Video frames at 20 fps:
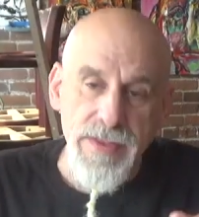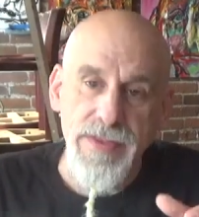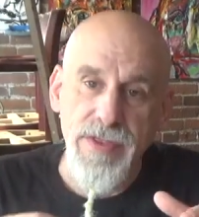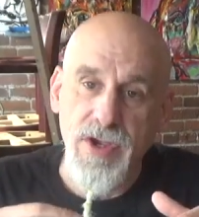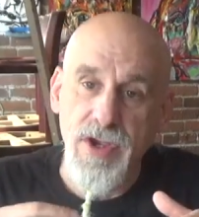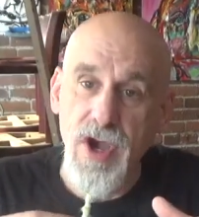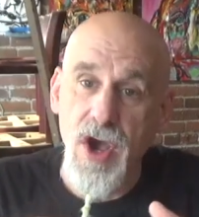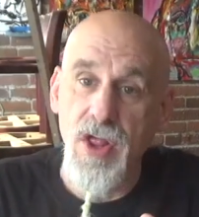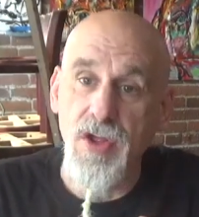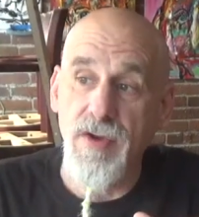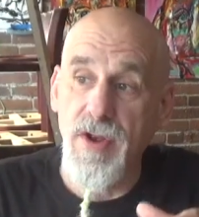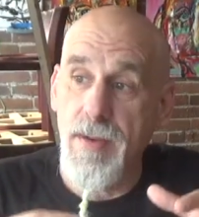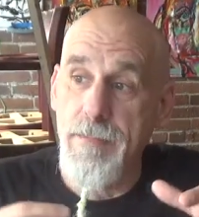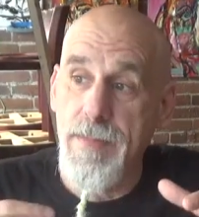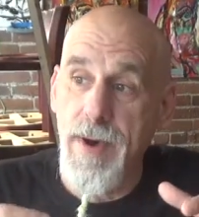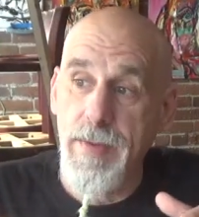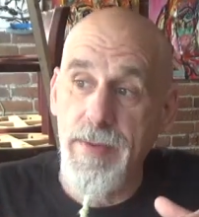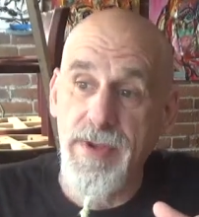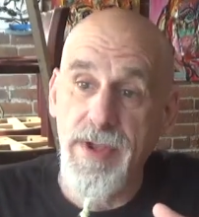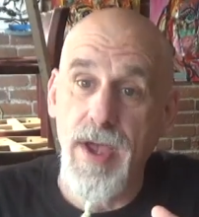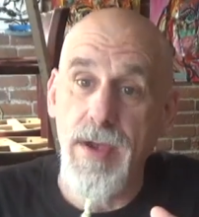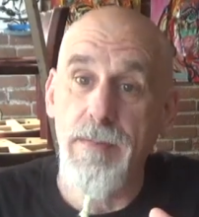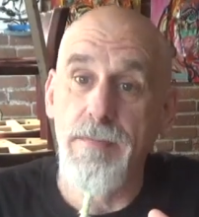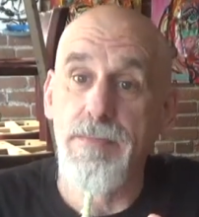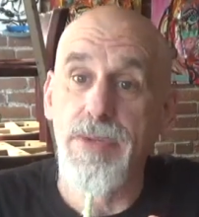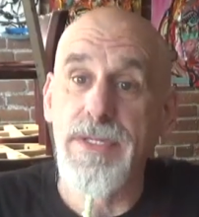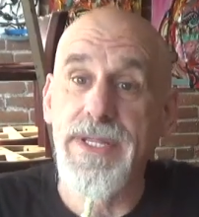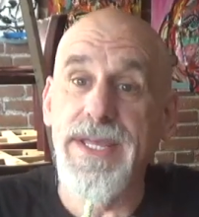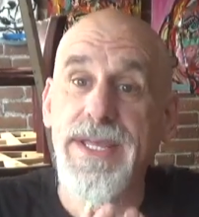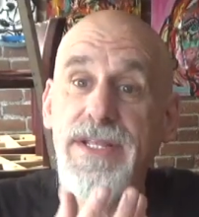The color on bubble
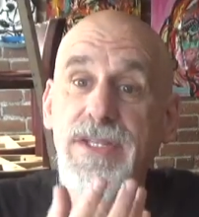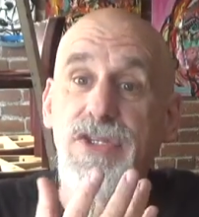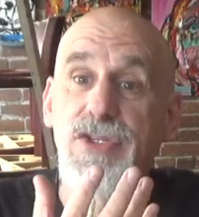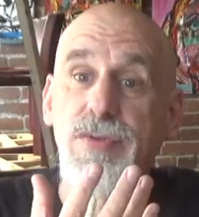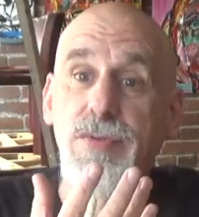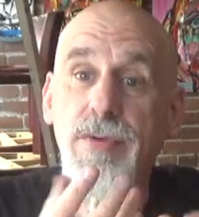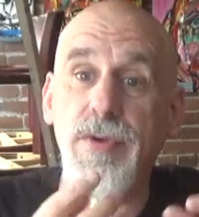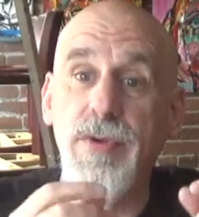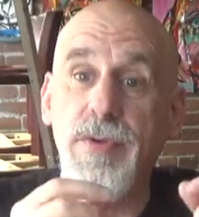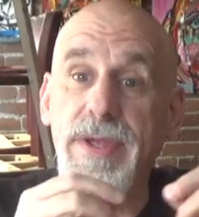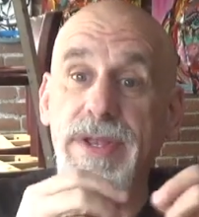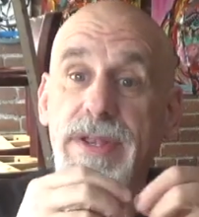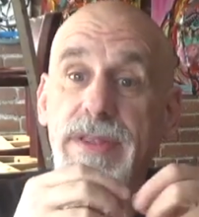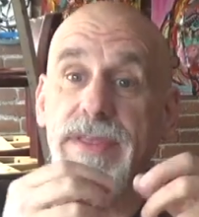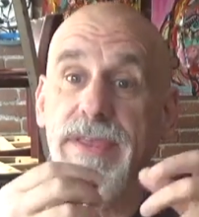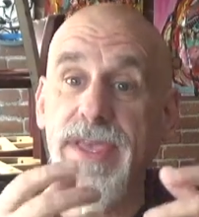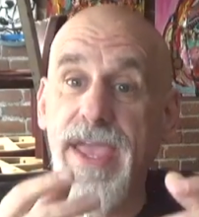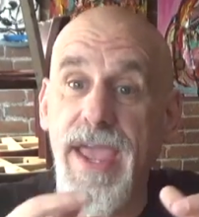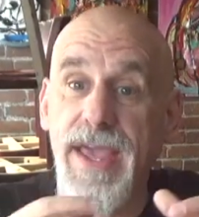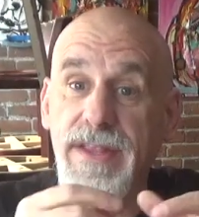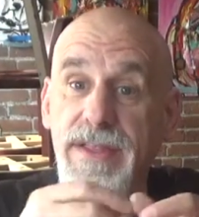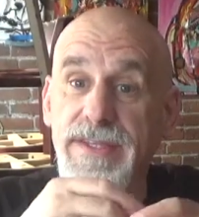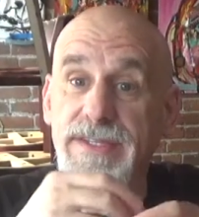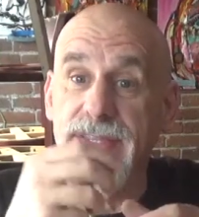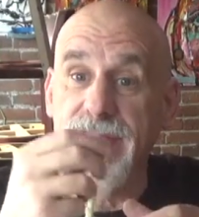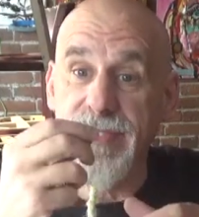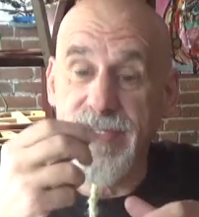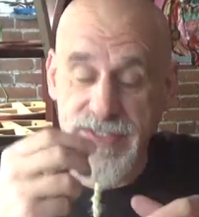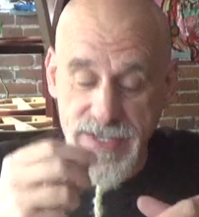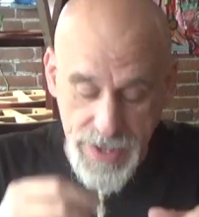gum bleeds through into the calyx
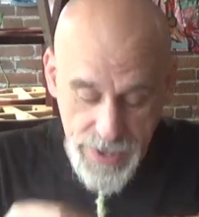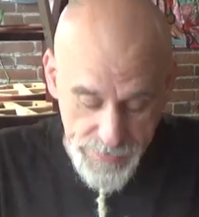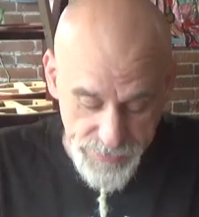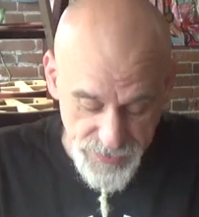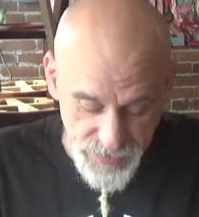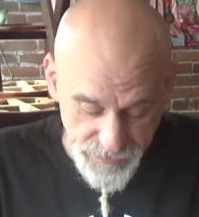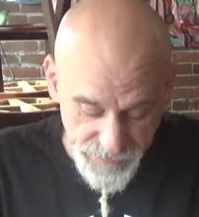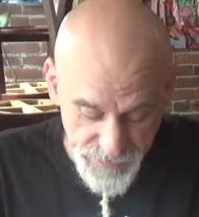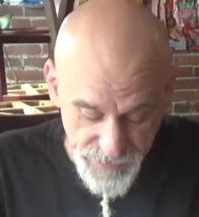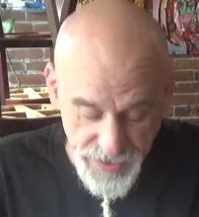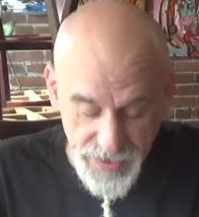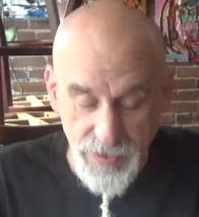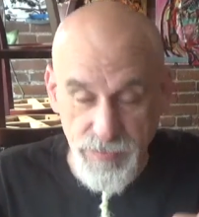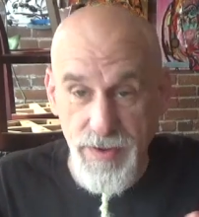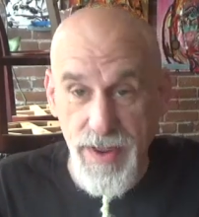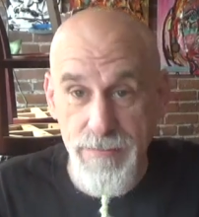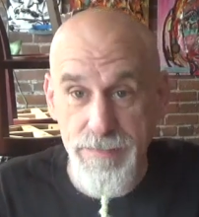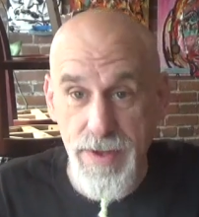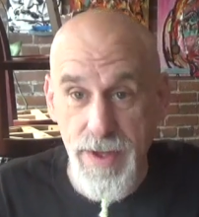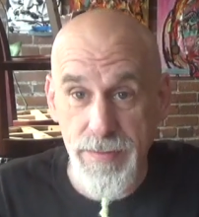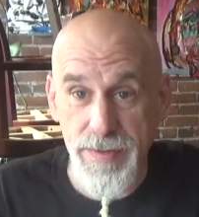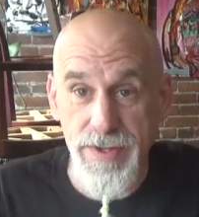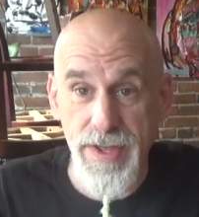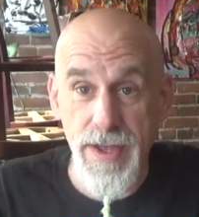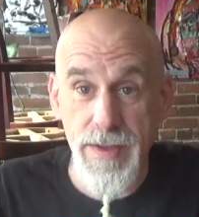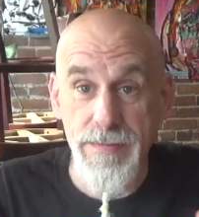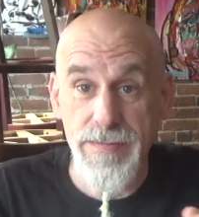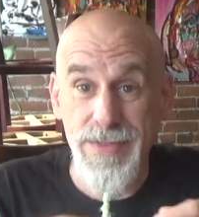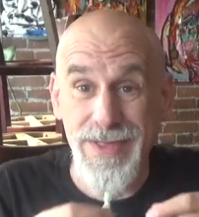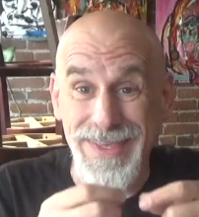and the stem. So if you get a red bubble
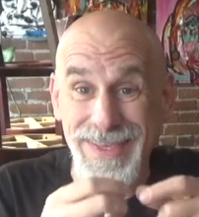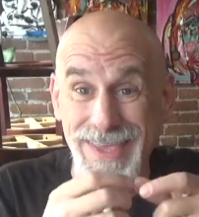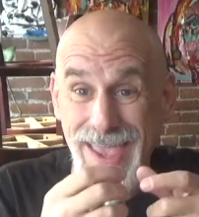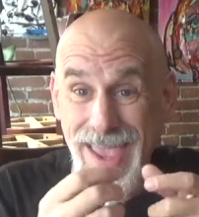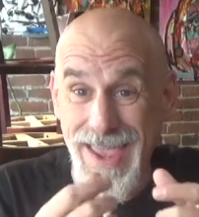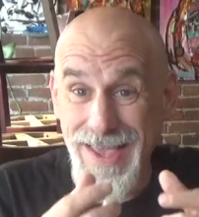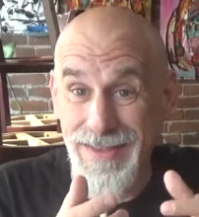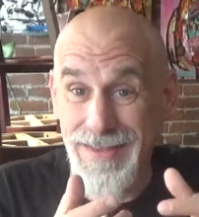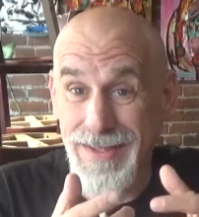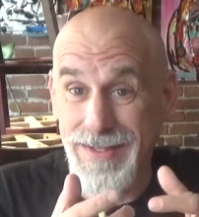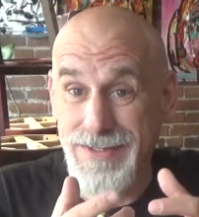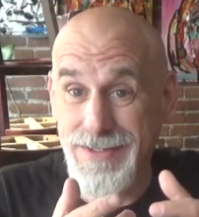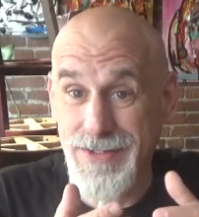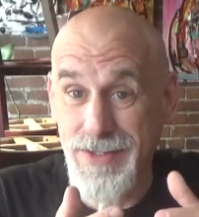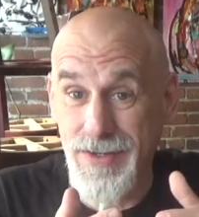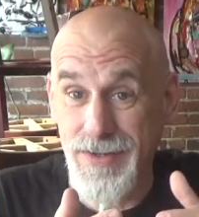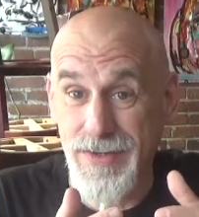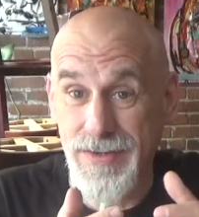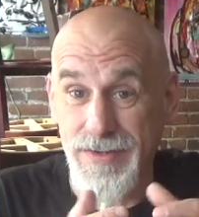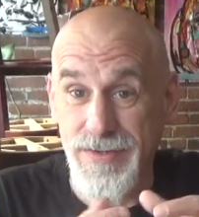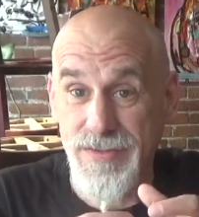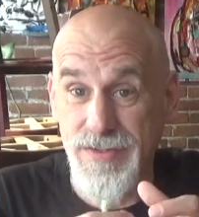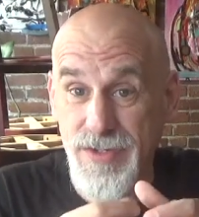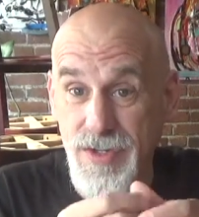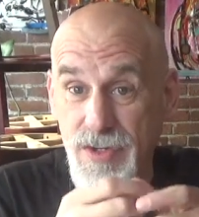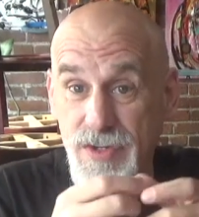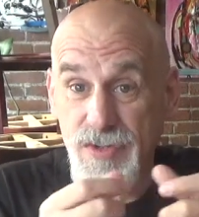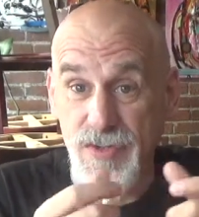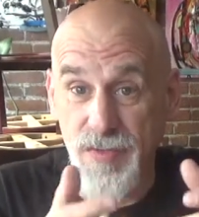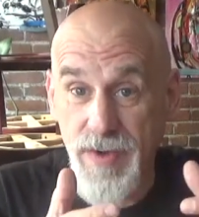gum, the calyx
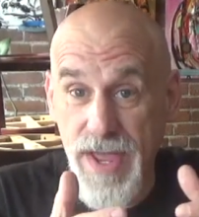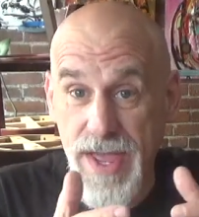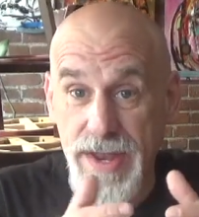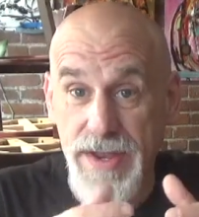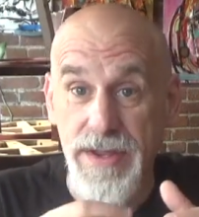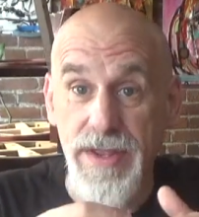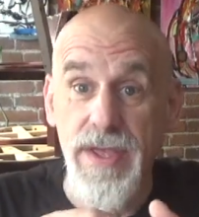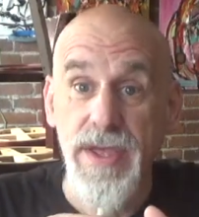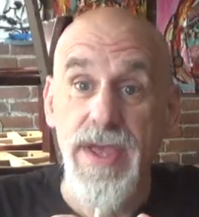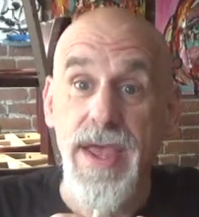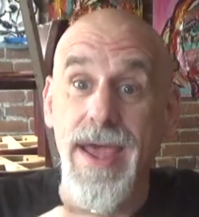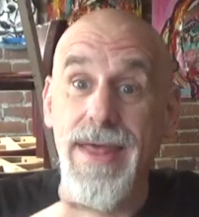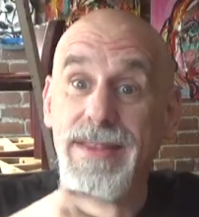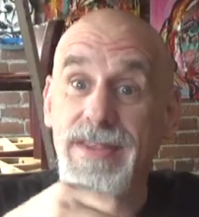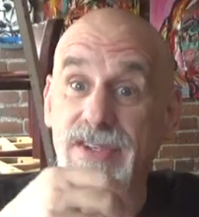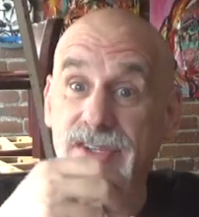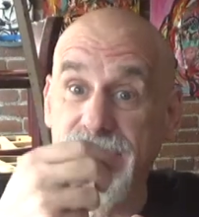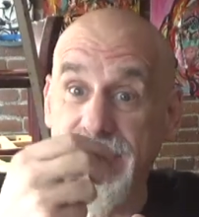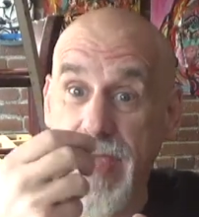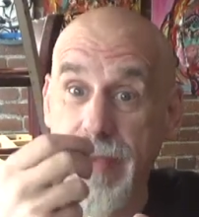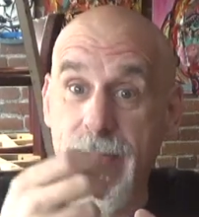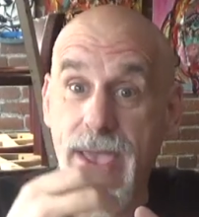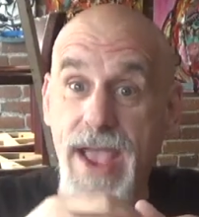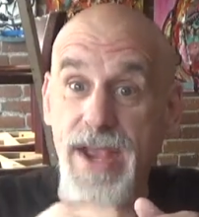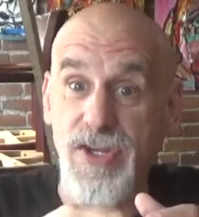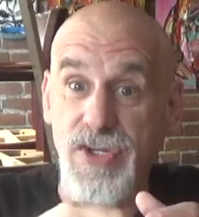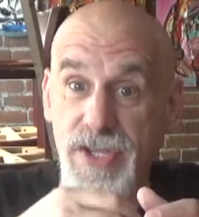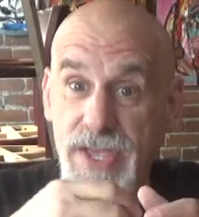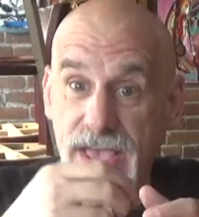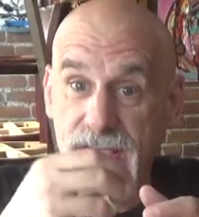turns red, and the stem
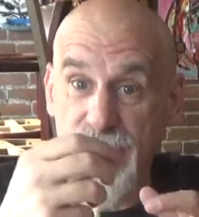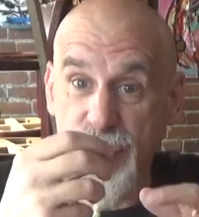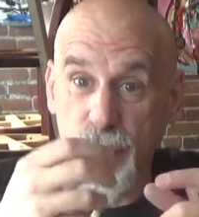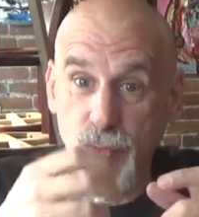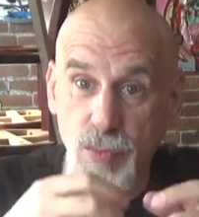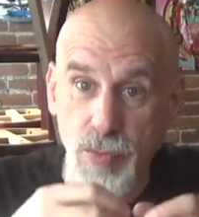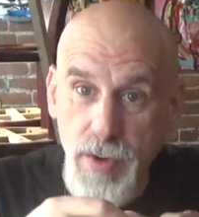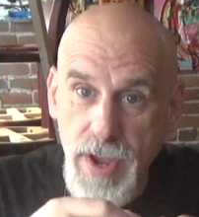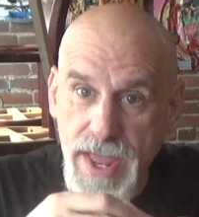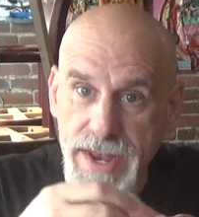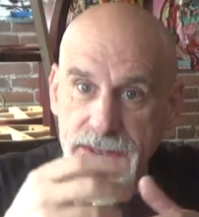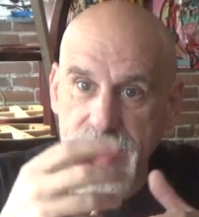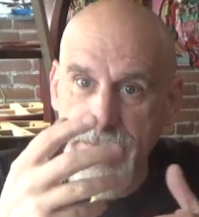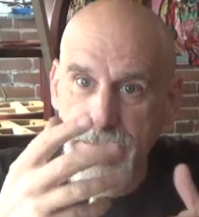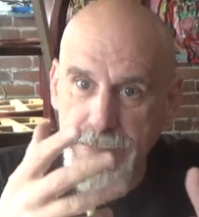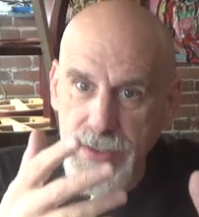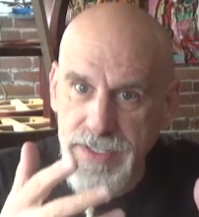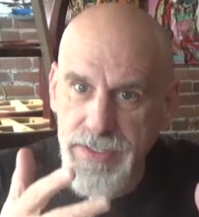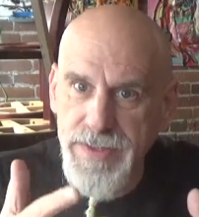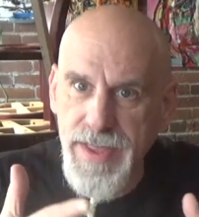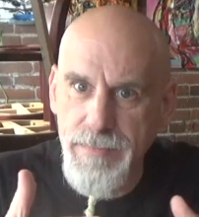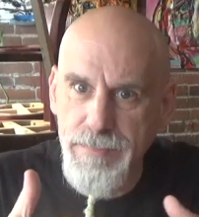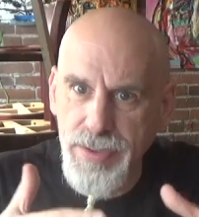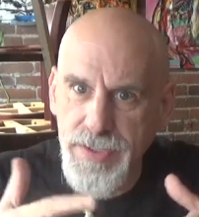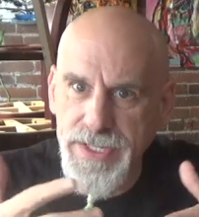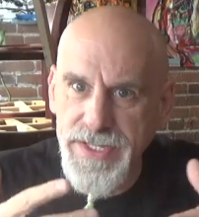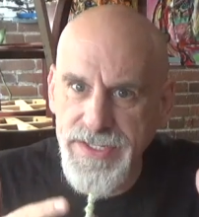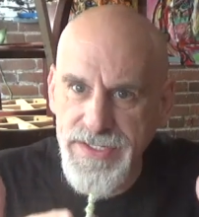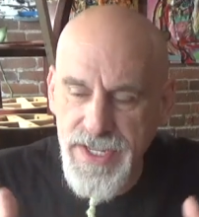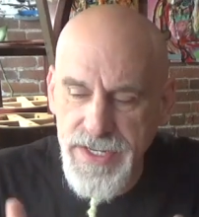actually has red that
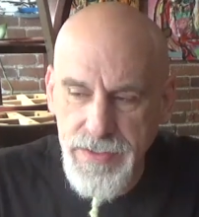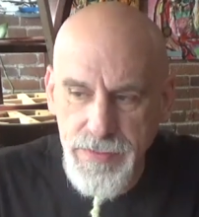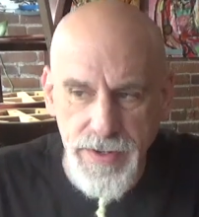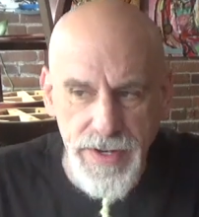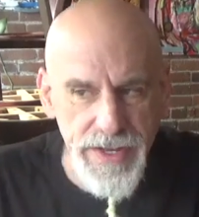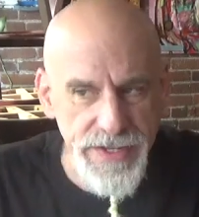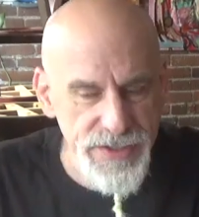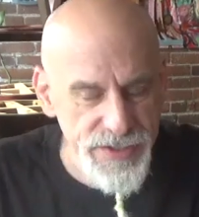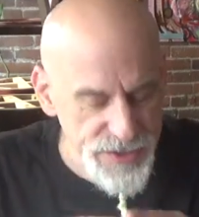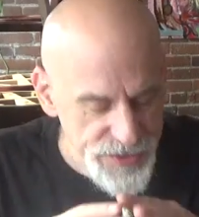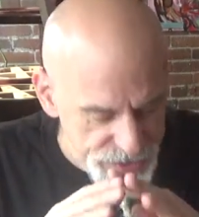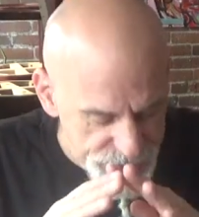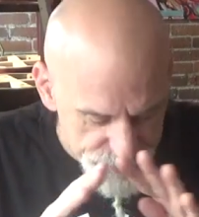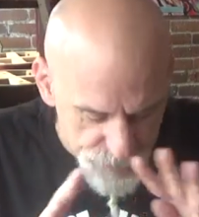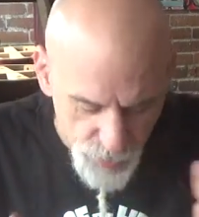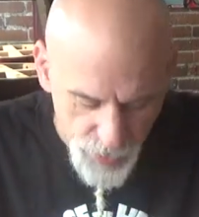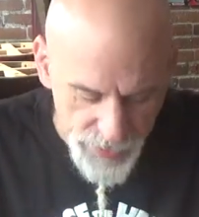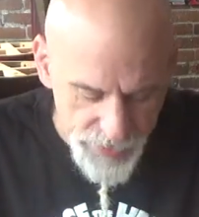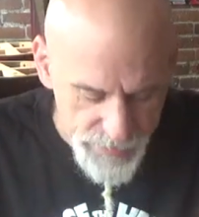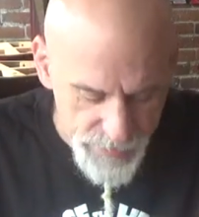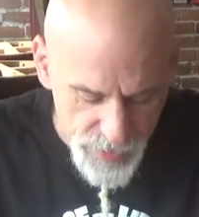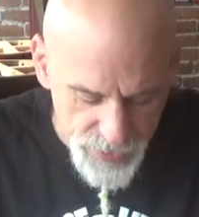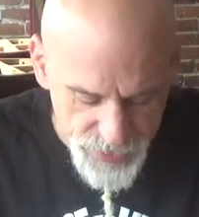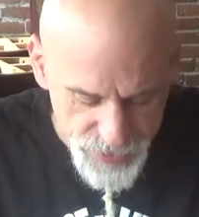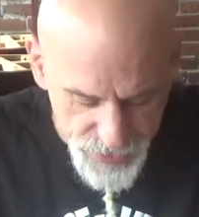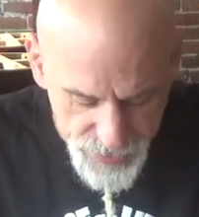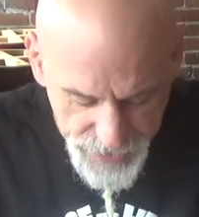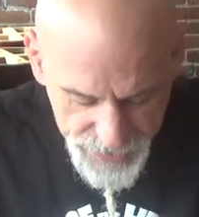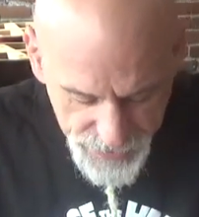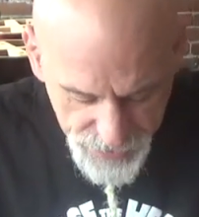bleeds into it. It's one of the
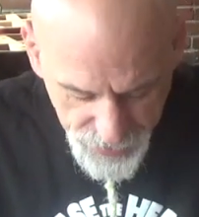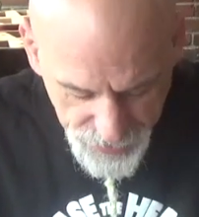most unique